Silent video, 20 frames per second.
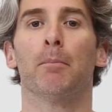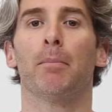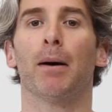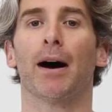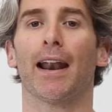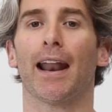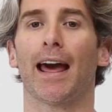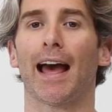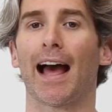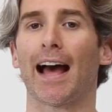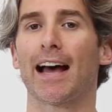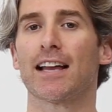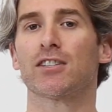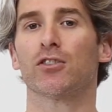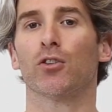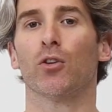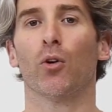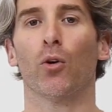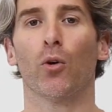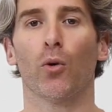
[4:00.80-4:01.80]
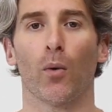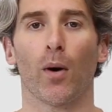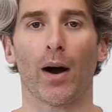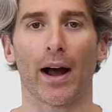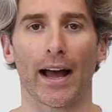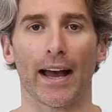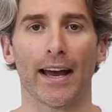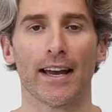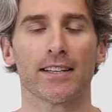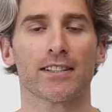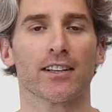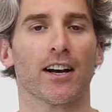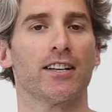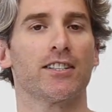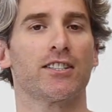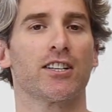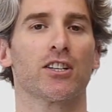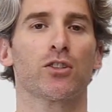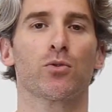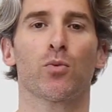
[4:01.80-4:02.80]
But as always,
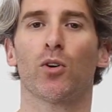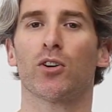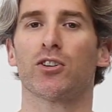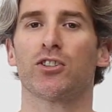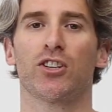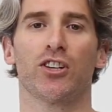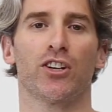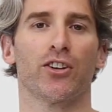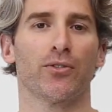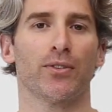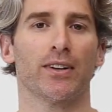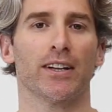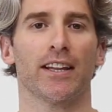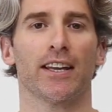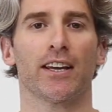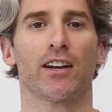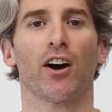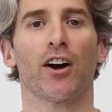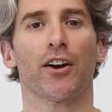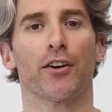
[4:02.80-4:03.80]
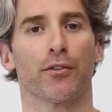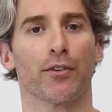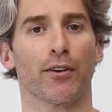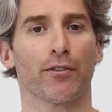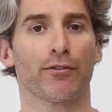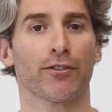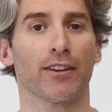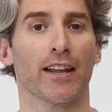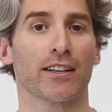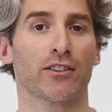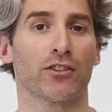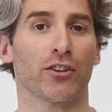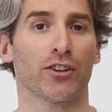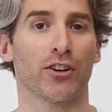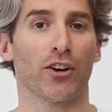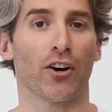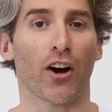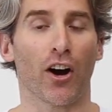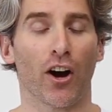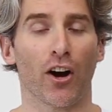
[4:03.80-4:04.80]
I just want you to really kind of reflect
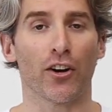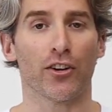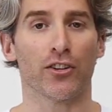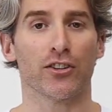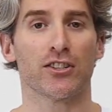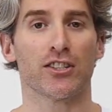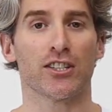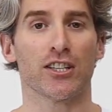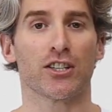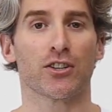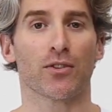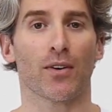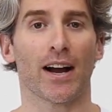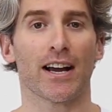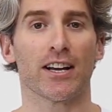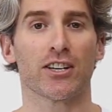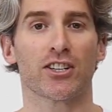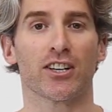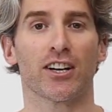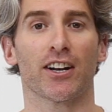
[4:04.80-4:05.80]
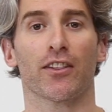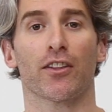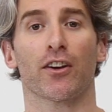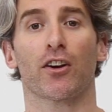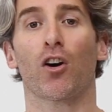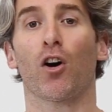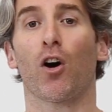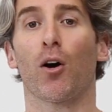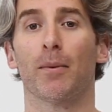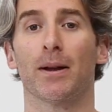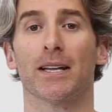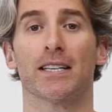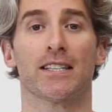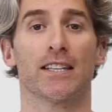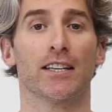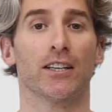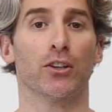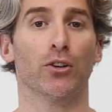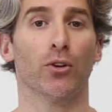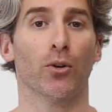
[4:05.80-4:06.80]
on your own situation and the comments
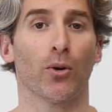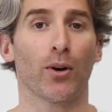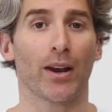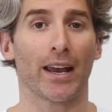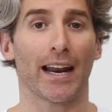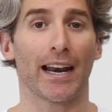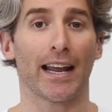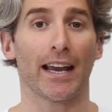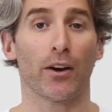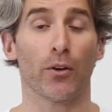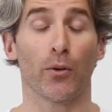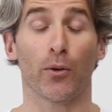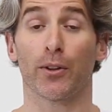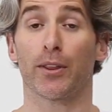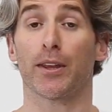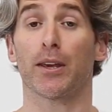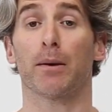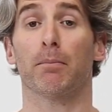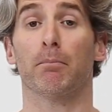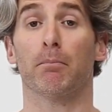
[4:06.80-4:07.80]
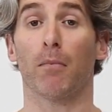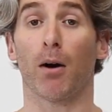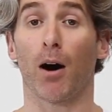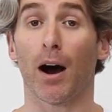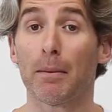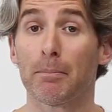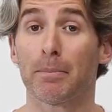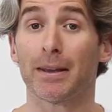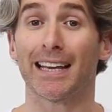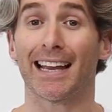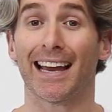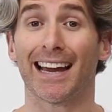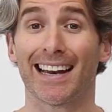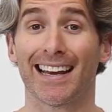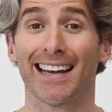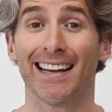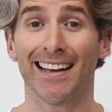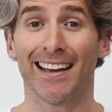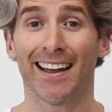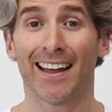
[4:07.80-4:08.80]
that you're getting or that you might be
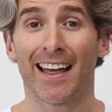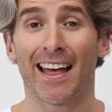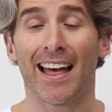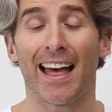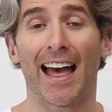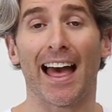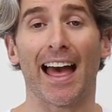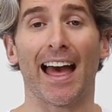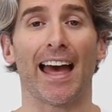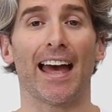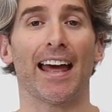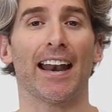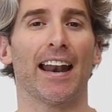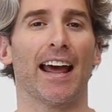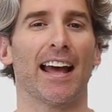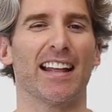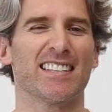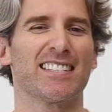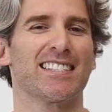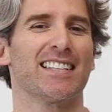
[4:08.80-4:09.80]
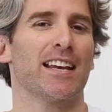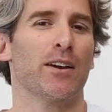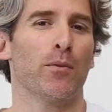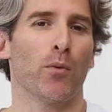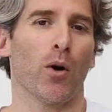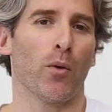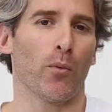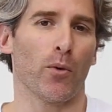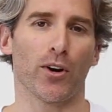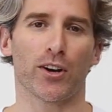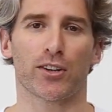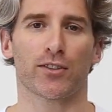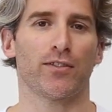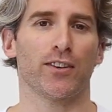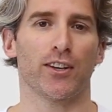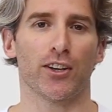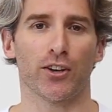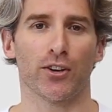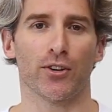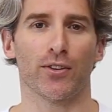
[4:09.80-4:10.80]
getting, and see what works
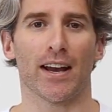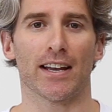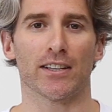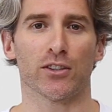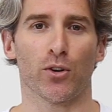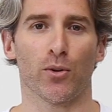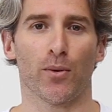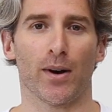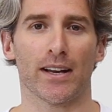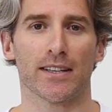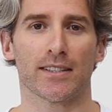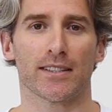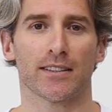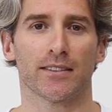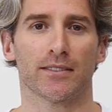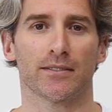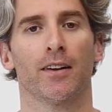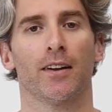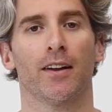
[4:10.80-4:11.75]
for you, as always.